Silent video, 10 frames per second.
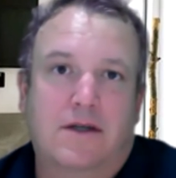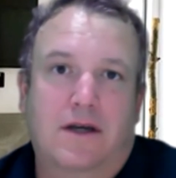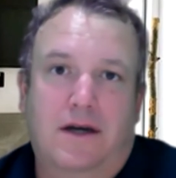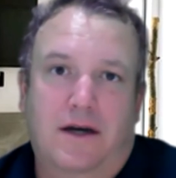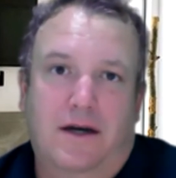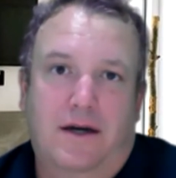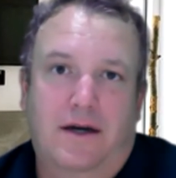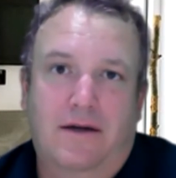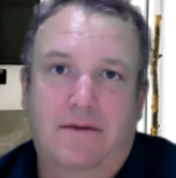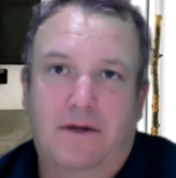
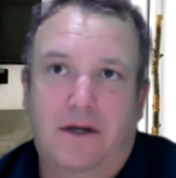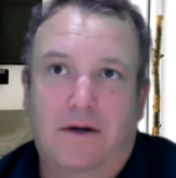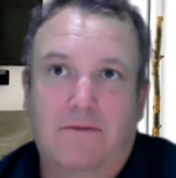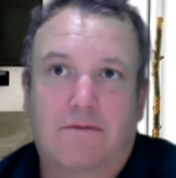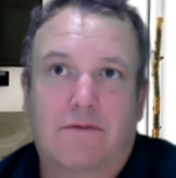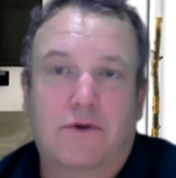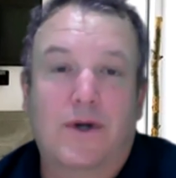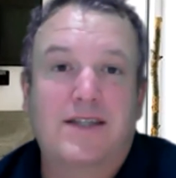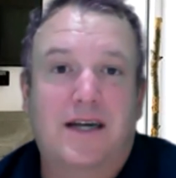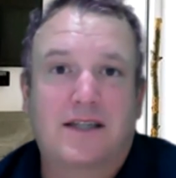uh, you know,
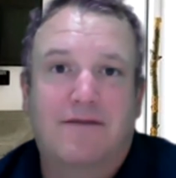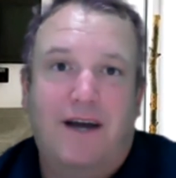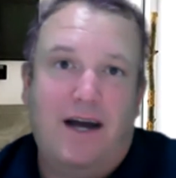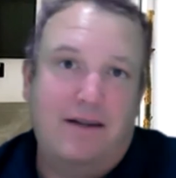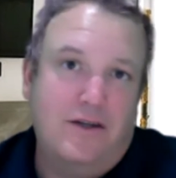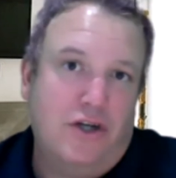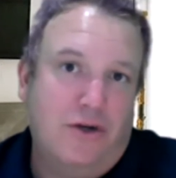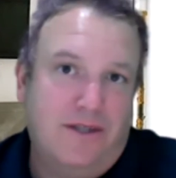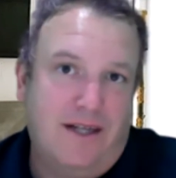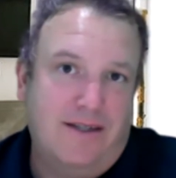20 seconds of ad and then
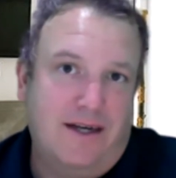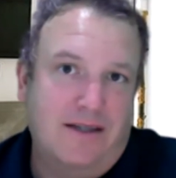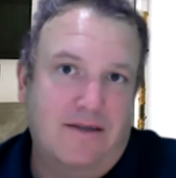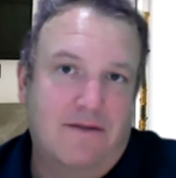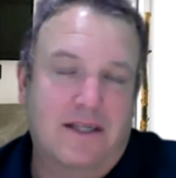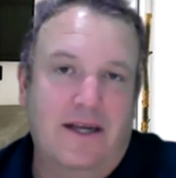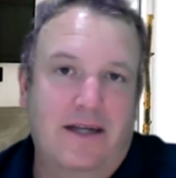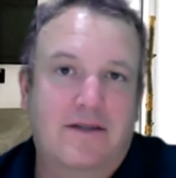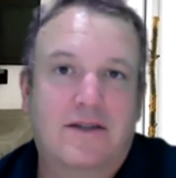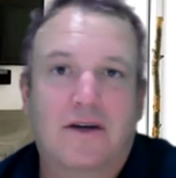show 10 seconds of
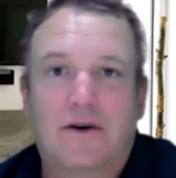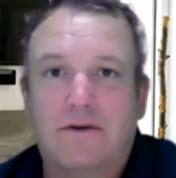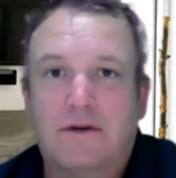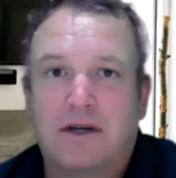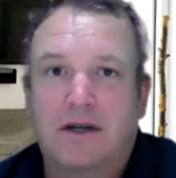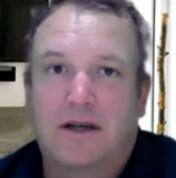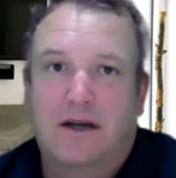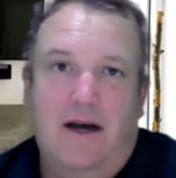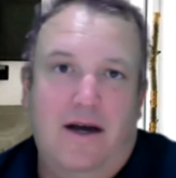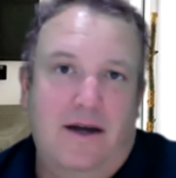slate. So
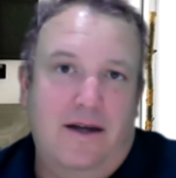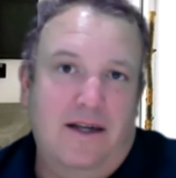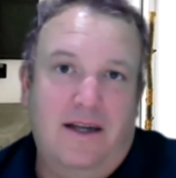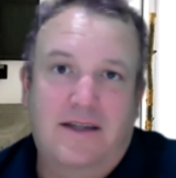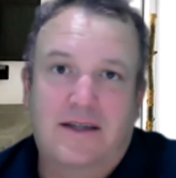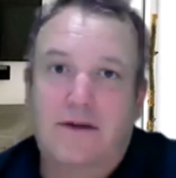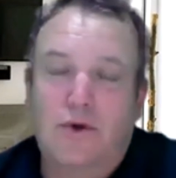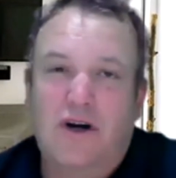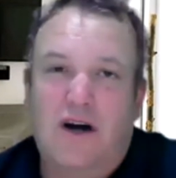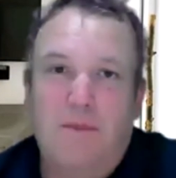uh, it, it's a little
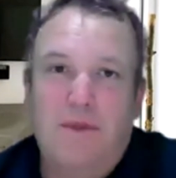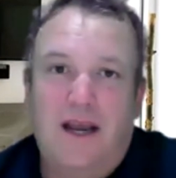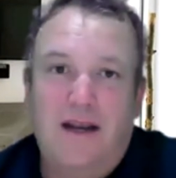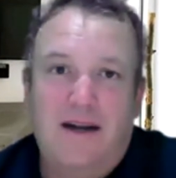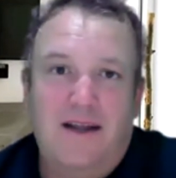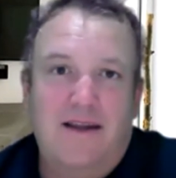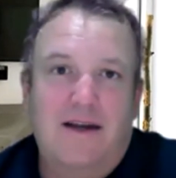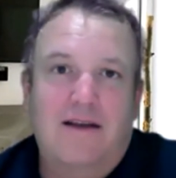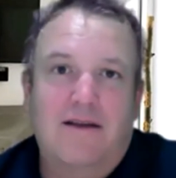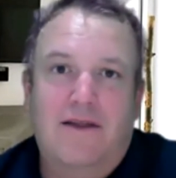more complicated. I
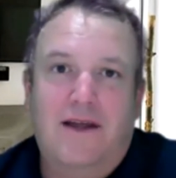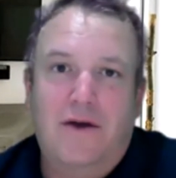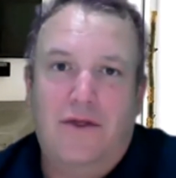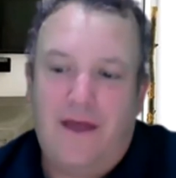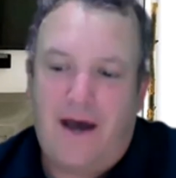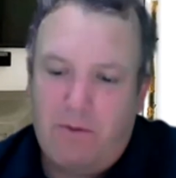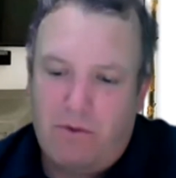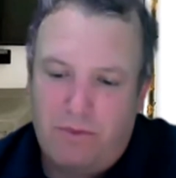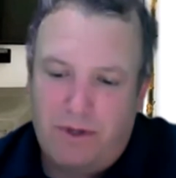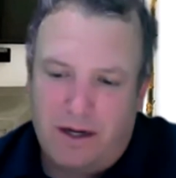think that that
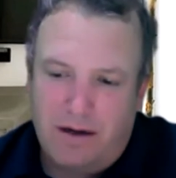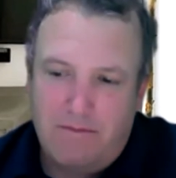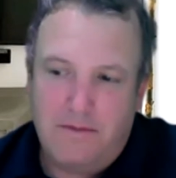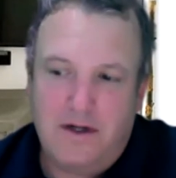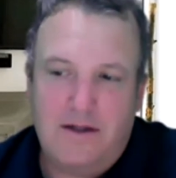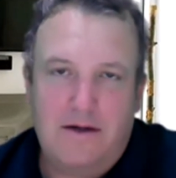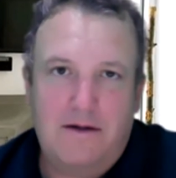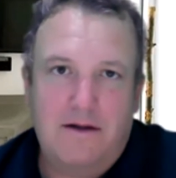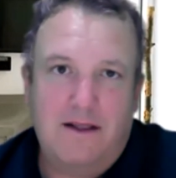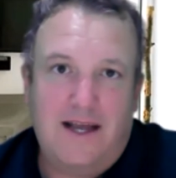will become a
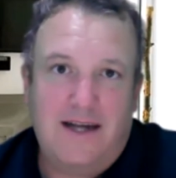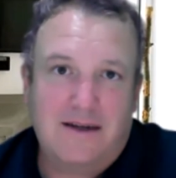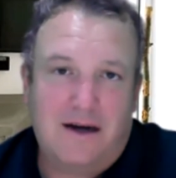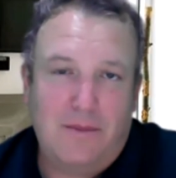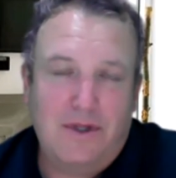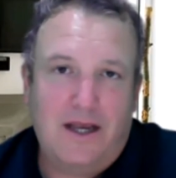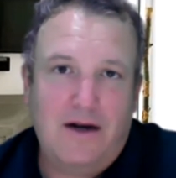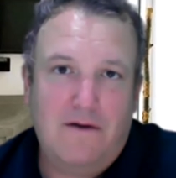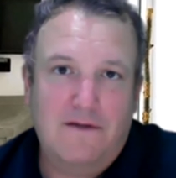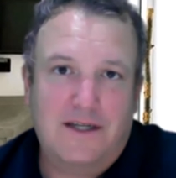little less
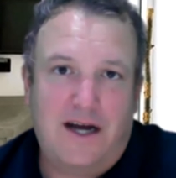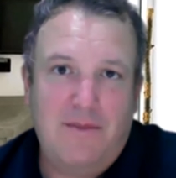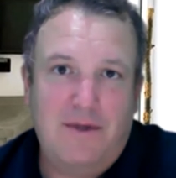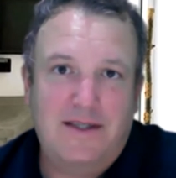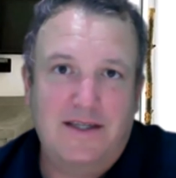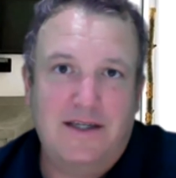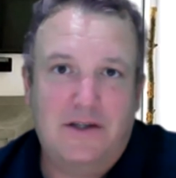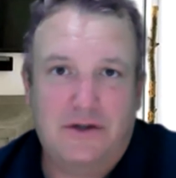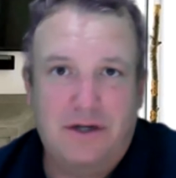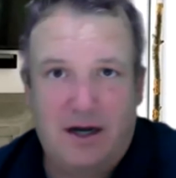complicated over time as the
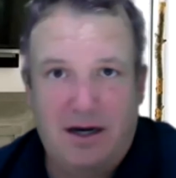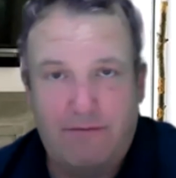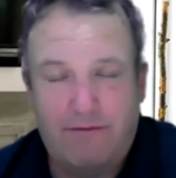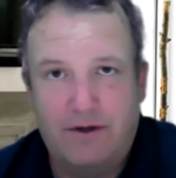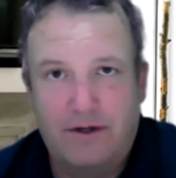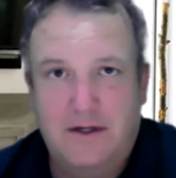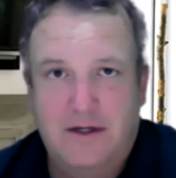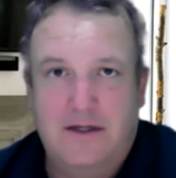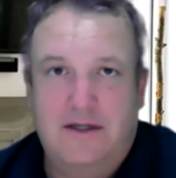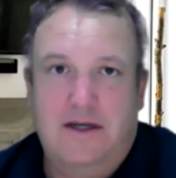industry kind of
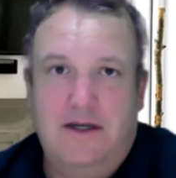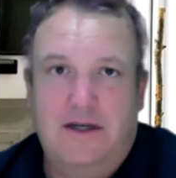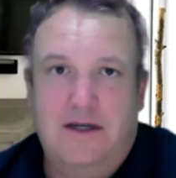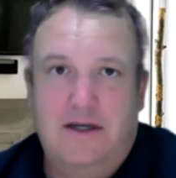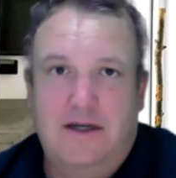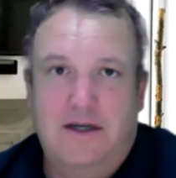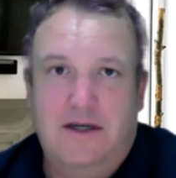uh,